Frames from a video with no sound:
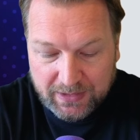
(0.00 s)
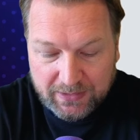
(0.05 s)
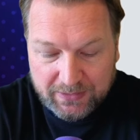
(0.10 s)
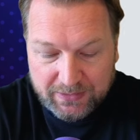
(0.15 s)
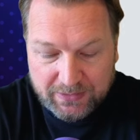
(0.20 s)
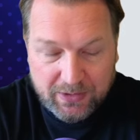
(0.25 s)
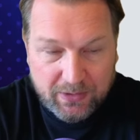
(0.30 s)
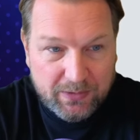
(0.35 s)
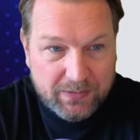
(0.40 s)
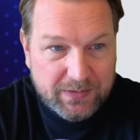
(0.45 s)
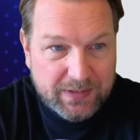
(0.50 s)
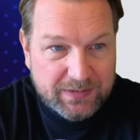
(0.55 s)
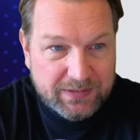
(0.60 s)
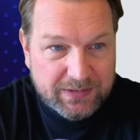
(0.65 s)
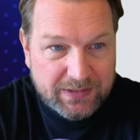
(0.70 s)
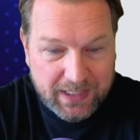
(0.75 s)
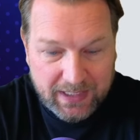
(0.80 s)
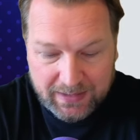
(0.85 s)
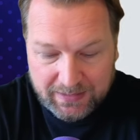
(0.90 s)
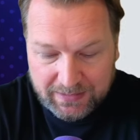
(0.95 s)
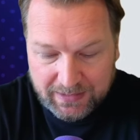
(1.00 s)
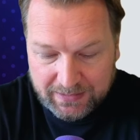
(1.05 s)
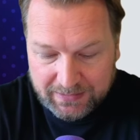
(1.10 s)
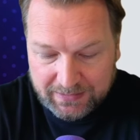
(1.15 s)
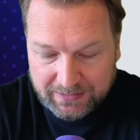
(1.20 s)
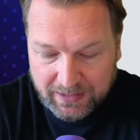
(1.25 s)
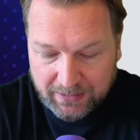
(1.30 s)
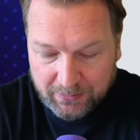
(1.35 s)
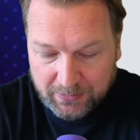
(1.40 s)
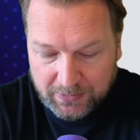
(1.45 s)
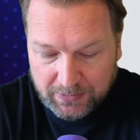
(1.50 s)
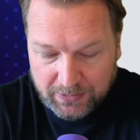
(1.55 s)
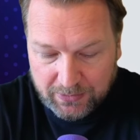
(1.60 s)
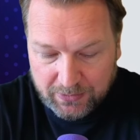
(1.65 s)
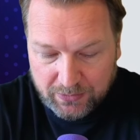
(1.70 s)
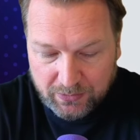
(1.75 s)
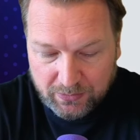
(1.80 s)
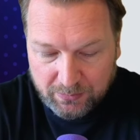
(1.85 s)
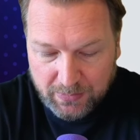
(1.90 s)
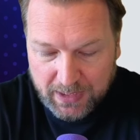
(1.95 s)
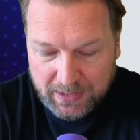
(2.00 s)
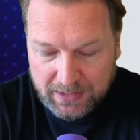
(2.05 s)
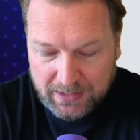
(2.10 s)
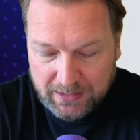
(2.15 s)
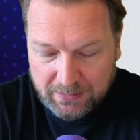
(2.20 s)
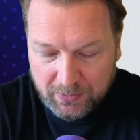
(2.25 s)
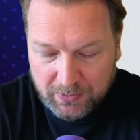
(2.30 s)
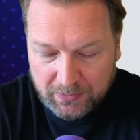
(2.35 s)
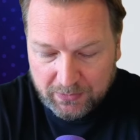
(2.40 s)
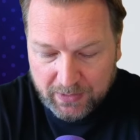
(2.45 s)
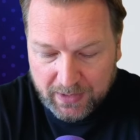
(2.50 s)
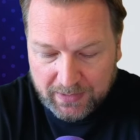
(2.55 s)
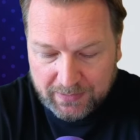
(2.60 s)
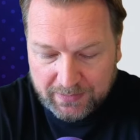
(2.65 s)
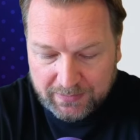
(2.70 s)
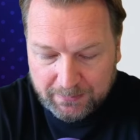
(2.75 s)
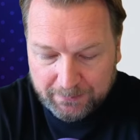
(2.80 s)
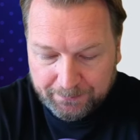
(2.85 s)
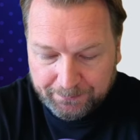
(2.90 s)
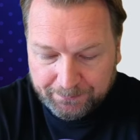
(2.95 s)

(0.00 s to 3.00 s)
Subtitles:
So in this case, let's say I'm going to do my email address,